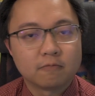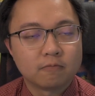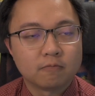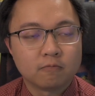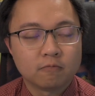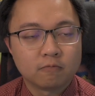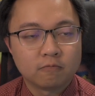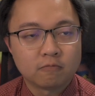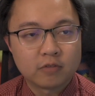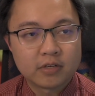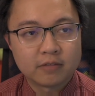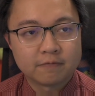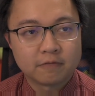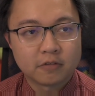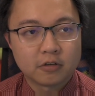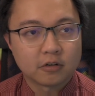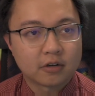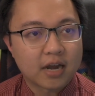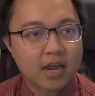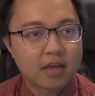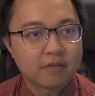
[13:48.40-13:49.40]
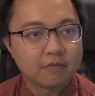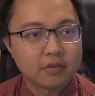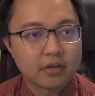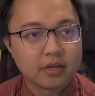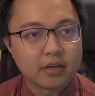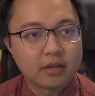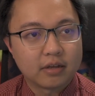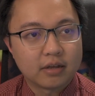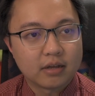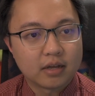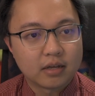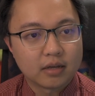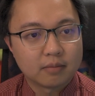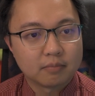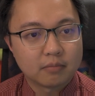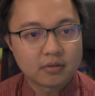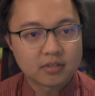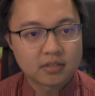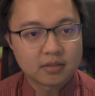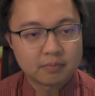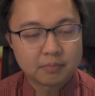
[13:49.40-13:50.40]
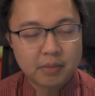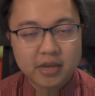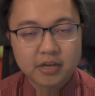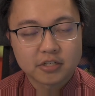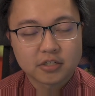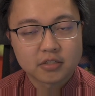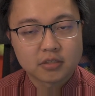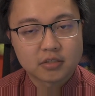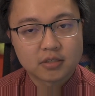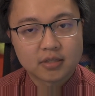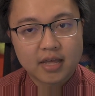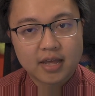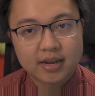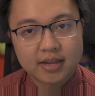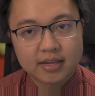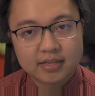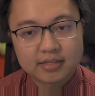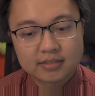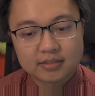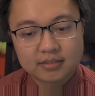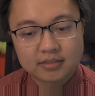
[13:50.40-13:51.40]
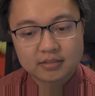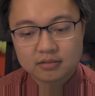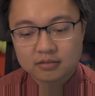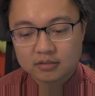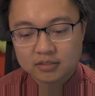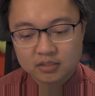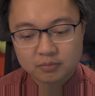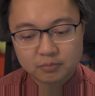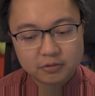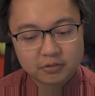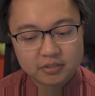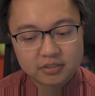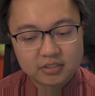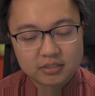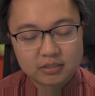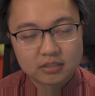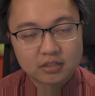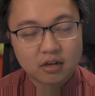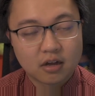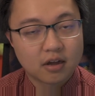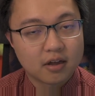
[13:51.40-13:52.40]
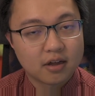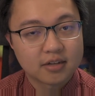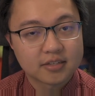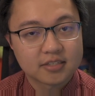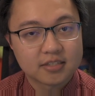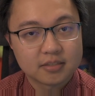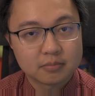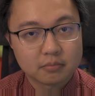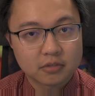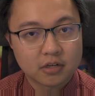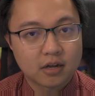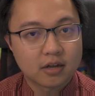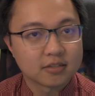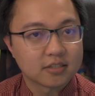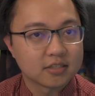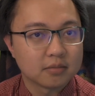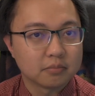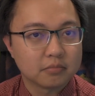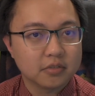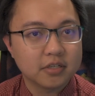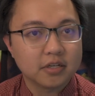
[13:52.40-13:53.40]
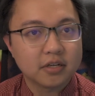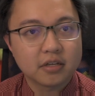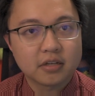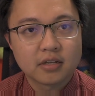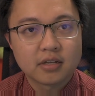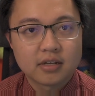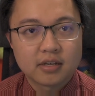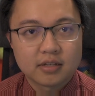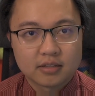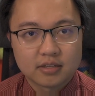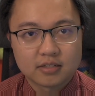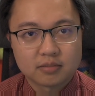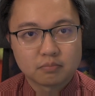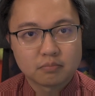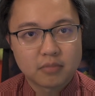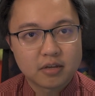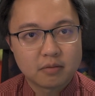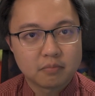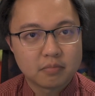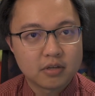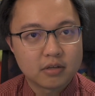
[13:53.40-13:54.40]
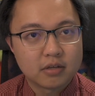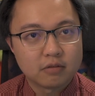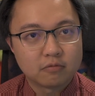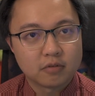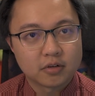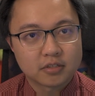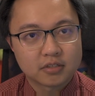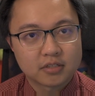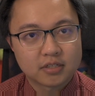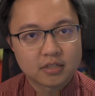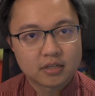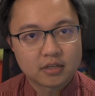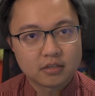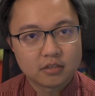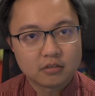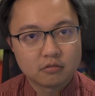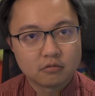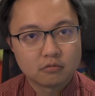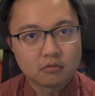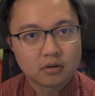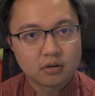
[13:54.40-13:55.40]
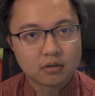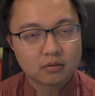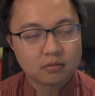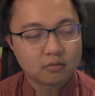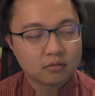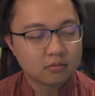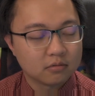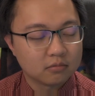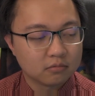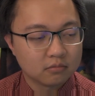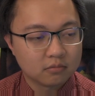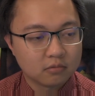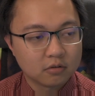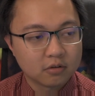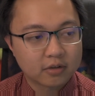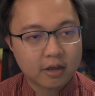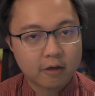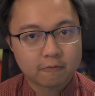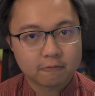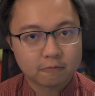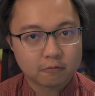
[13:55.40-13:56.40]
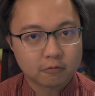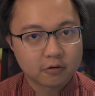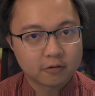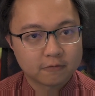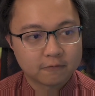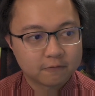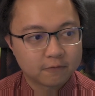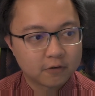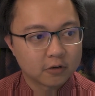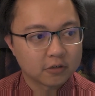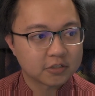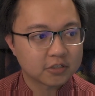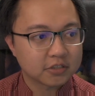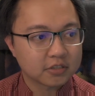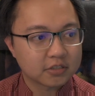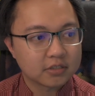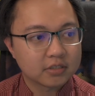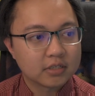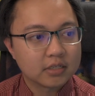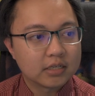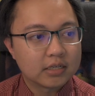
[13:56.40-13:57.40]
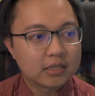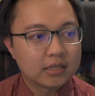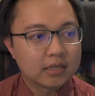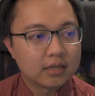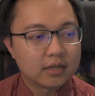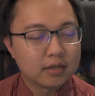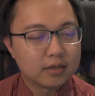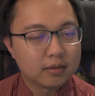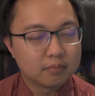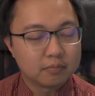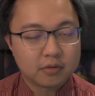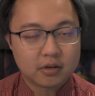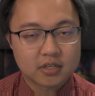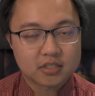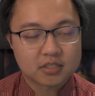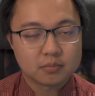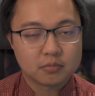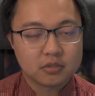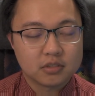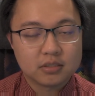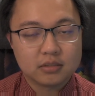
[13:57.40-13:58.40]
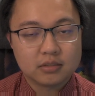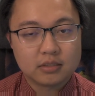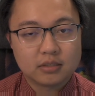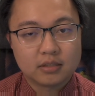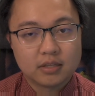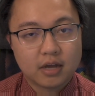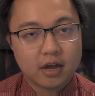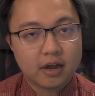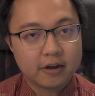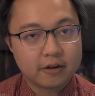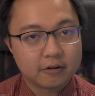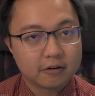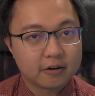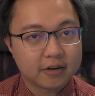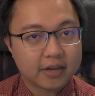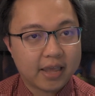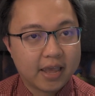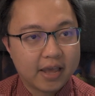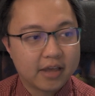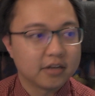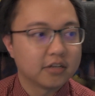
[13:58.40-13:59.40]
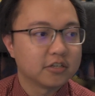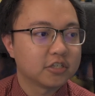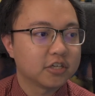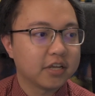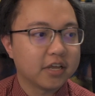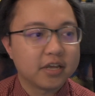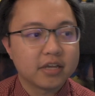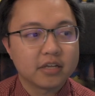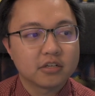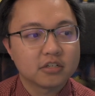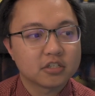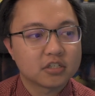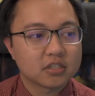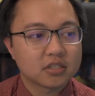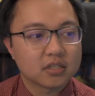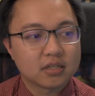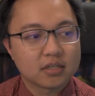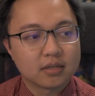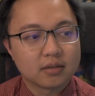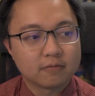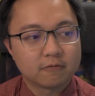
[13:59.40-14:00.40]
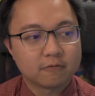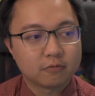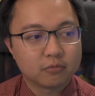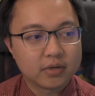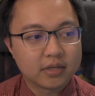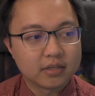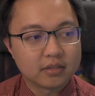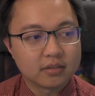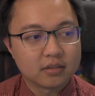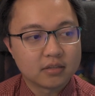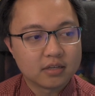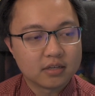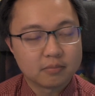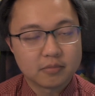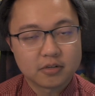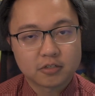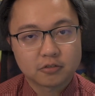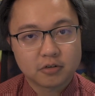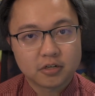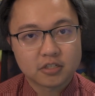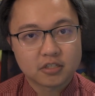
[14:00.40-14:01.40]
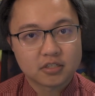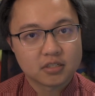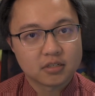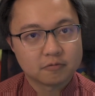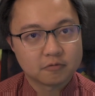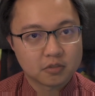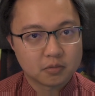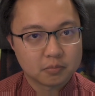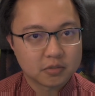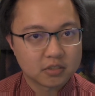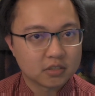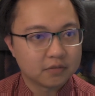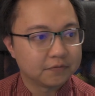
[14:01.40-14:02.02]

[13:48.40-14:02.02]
if you're having a patient that is experiencing constant bleeding, this might be what you look out for first. Possibly the INR can change with the administration of specific